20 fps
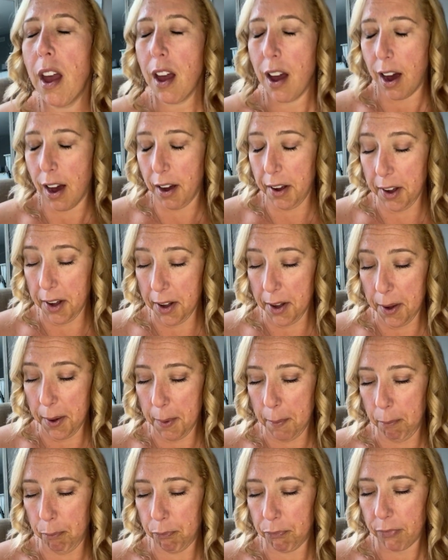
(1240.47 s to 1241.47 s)

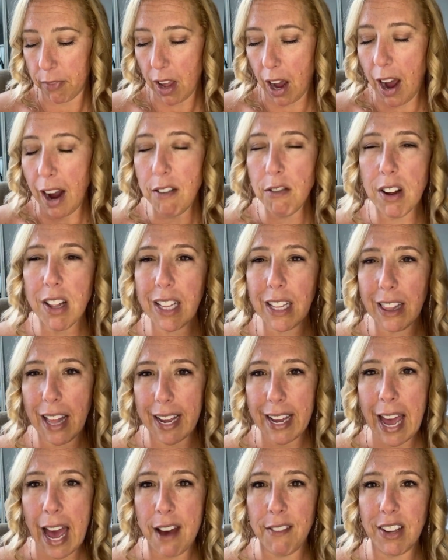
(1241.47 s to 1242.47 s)
I really
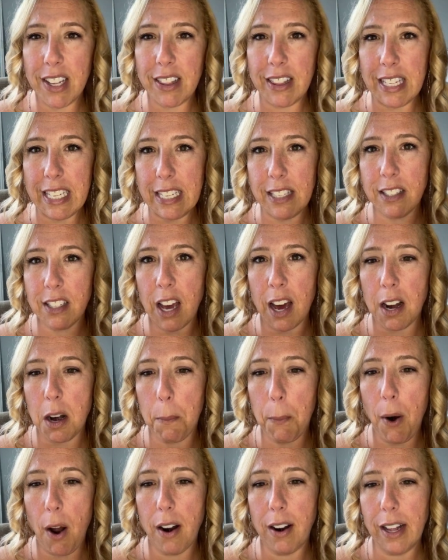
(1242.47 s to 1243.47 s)
like having these kind of
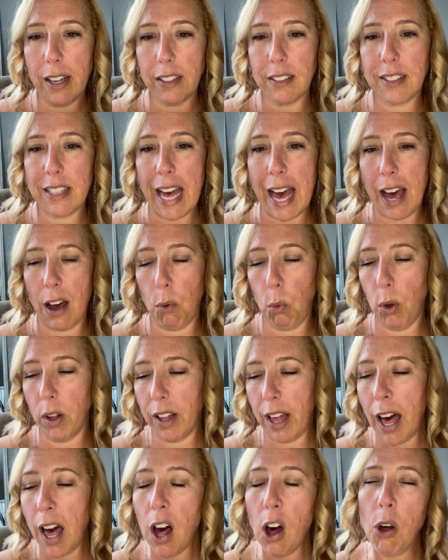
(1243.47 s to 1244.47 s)
products that will
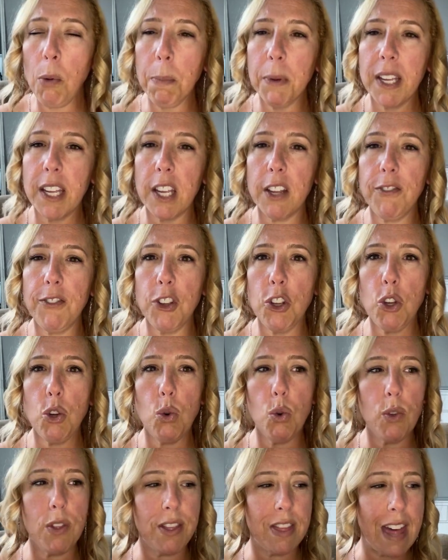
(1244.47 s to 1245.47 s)
help give
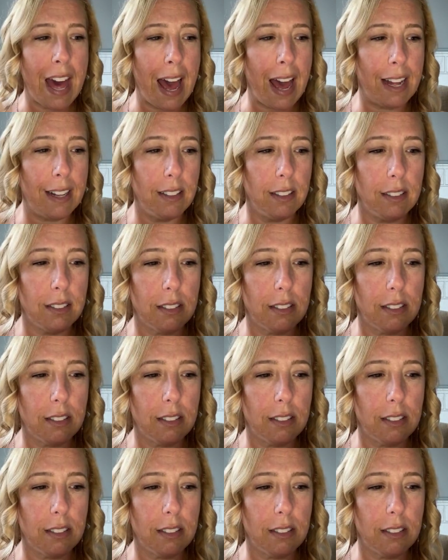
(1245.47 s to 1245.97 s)
you that